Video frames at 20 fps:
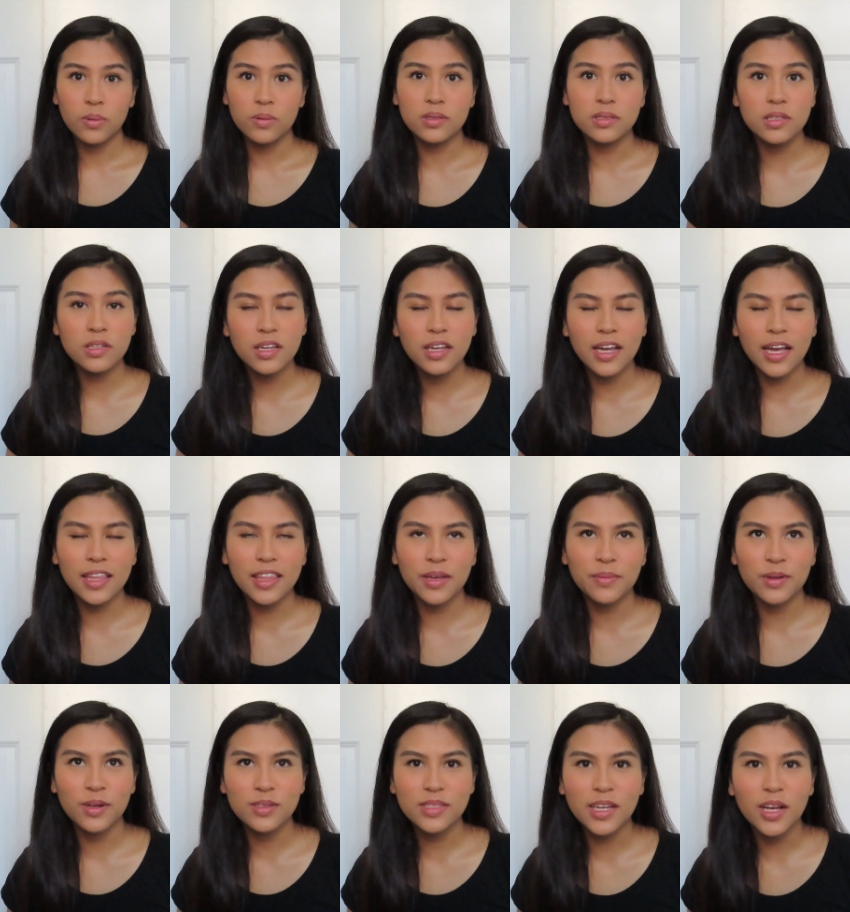was looking at
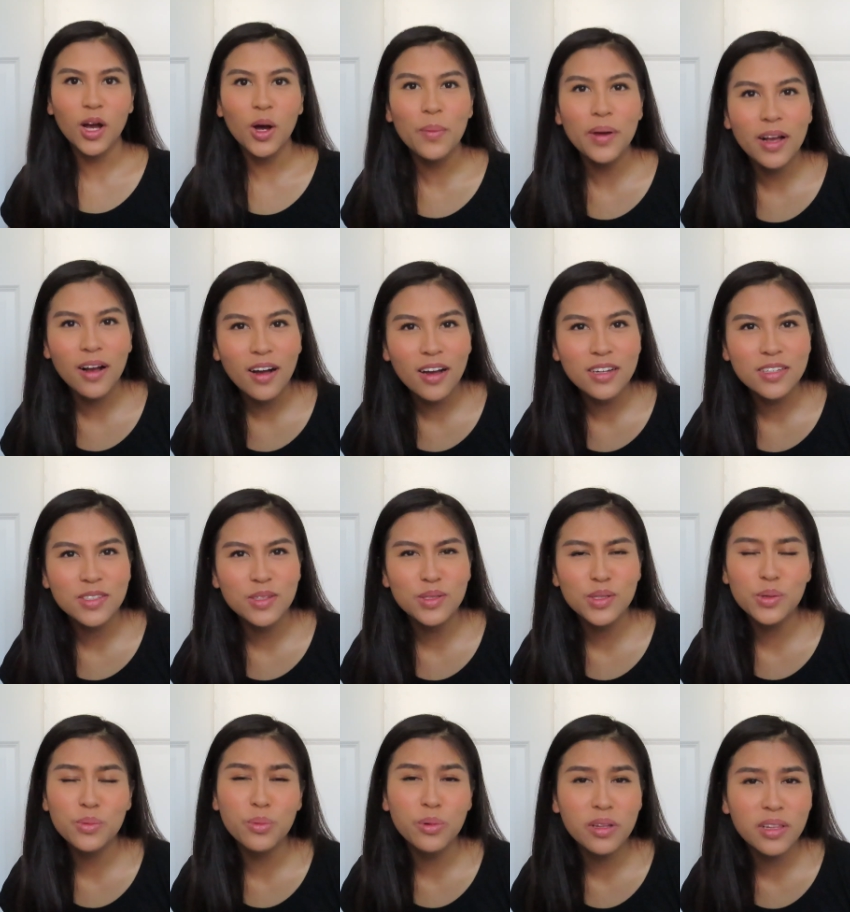them and I was like, oh my gosh,
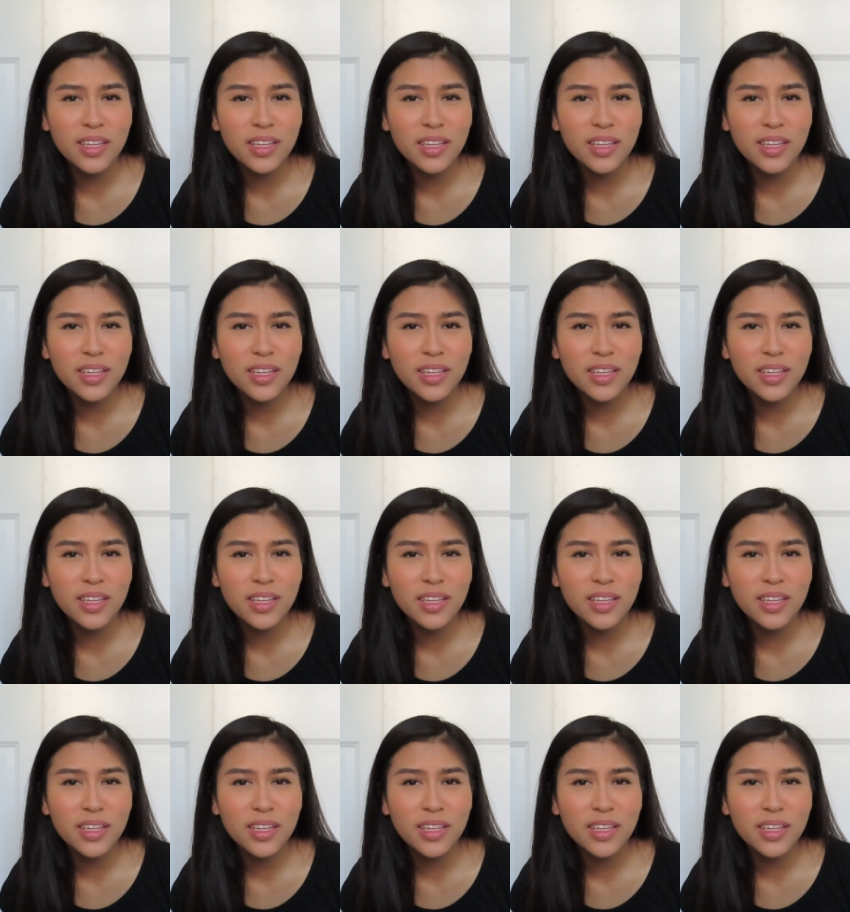those